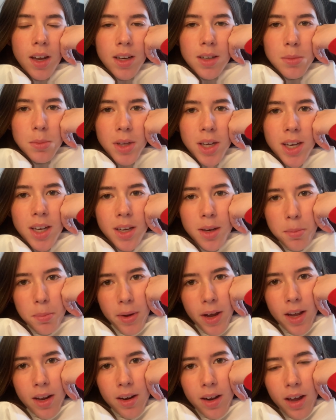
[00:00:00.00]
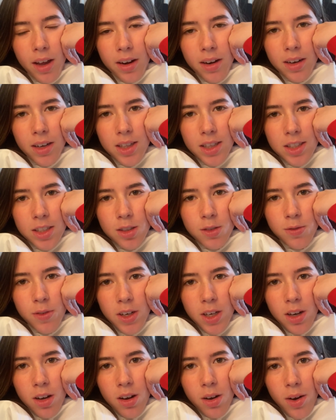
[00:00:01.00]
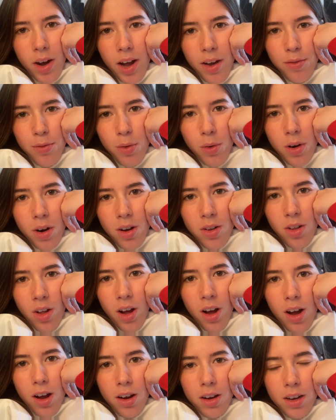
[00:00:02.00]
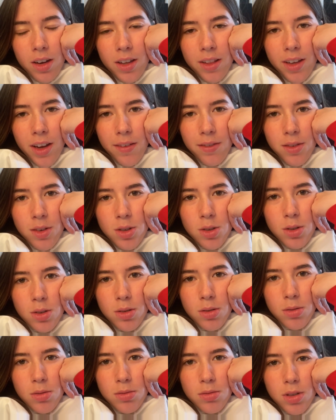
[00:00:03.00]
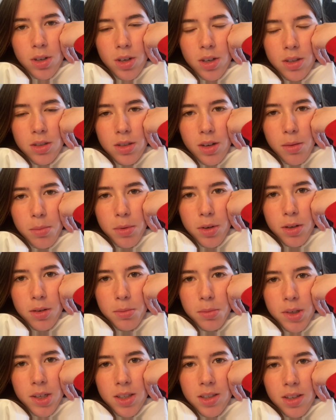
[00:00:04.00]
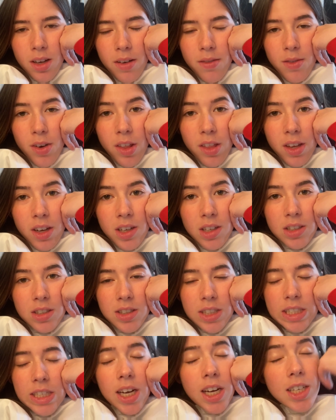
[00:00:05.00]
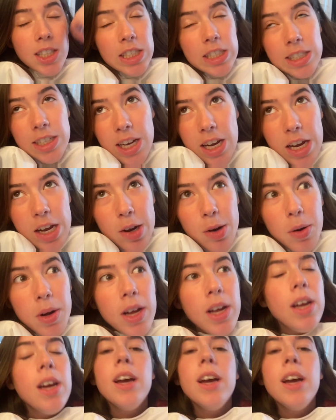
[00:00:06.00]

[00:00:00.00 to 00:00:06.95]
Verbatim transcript: and I'm laying in bed editing this video at 4 o'clock in the afternoon during summer because I have nothing else to do.